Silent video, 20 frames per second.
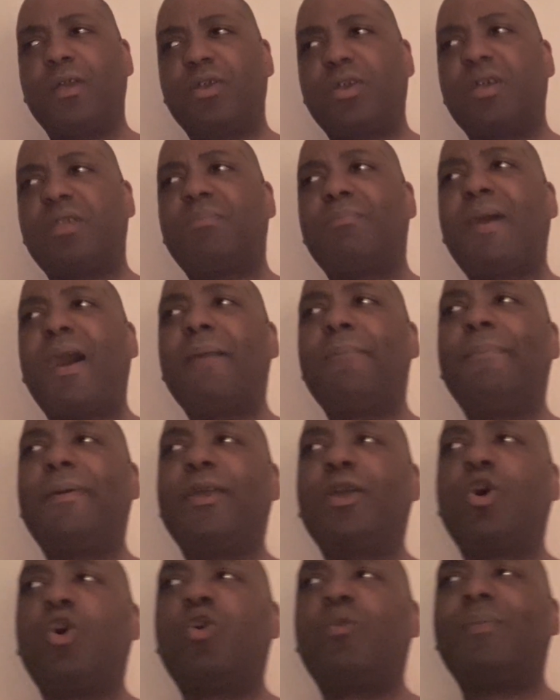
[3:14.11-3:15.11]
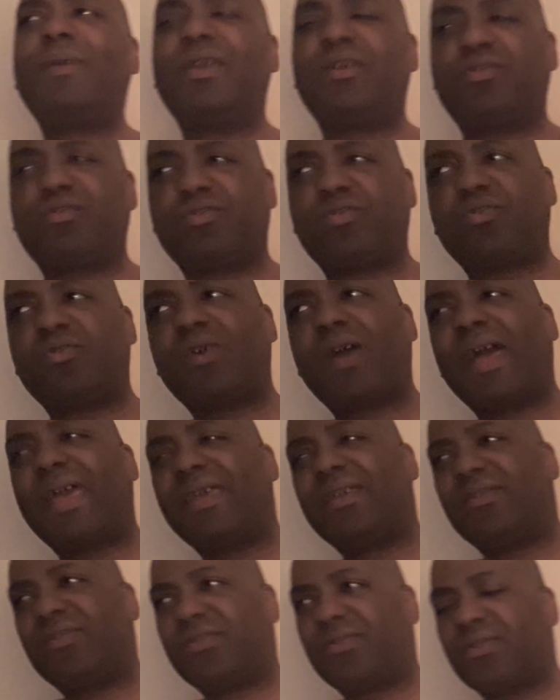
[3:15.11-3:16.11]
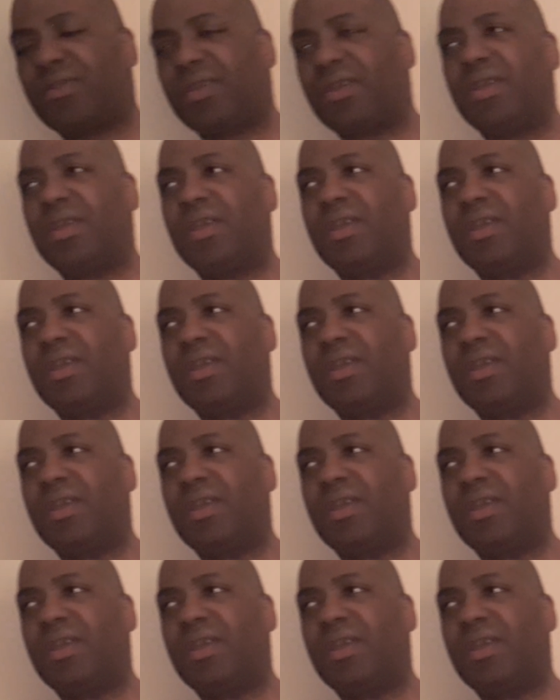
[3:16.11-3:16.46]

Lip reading: Because my big homie is Christ.